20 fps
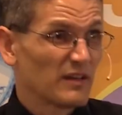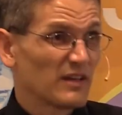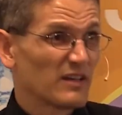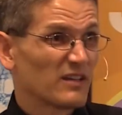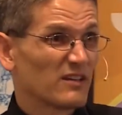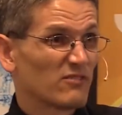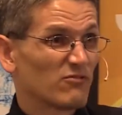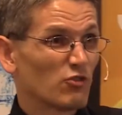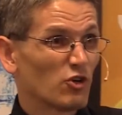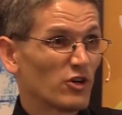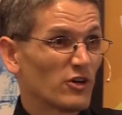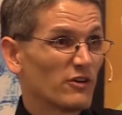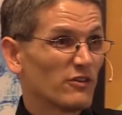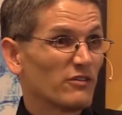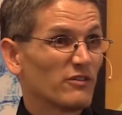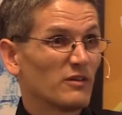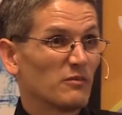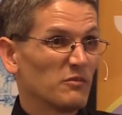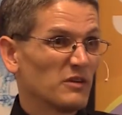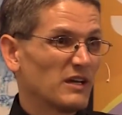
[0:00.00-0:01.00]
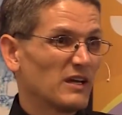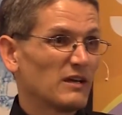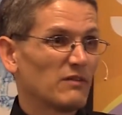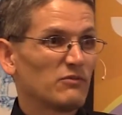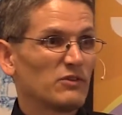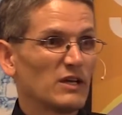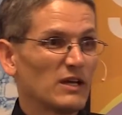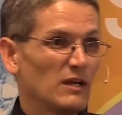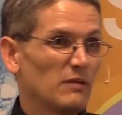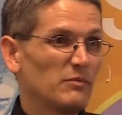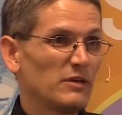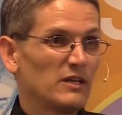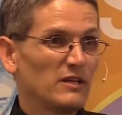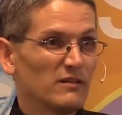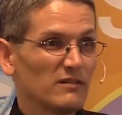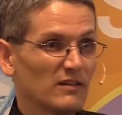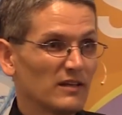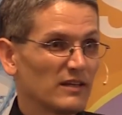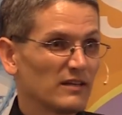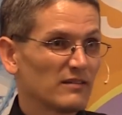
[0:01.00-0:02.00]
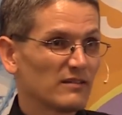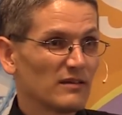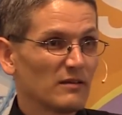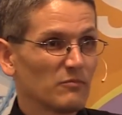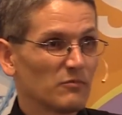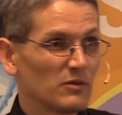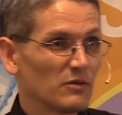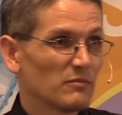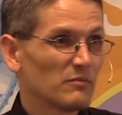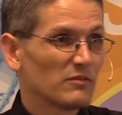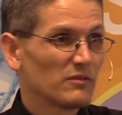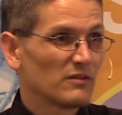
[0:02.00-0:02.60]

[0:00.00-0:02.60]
could cause them to have diabetes-like symptoms